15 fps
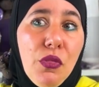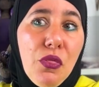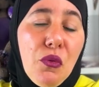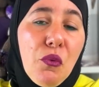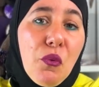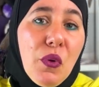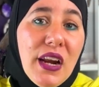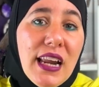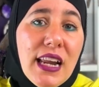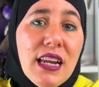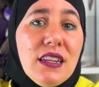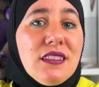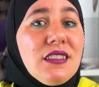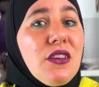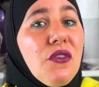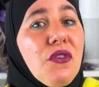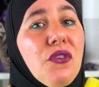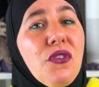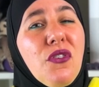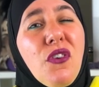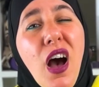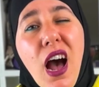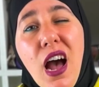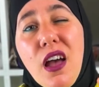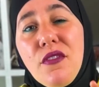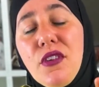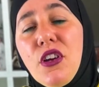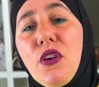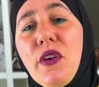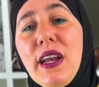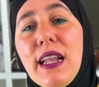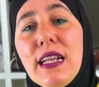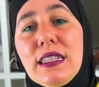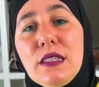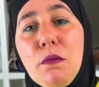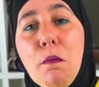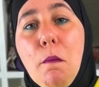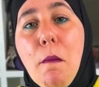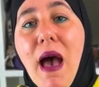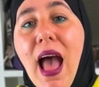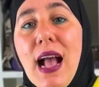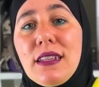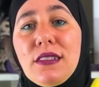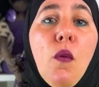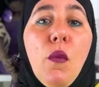3 to 5 ingredients max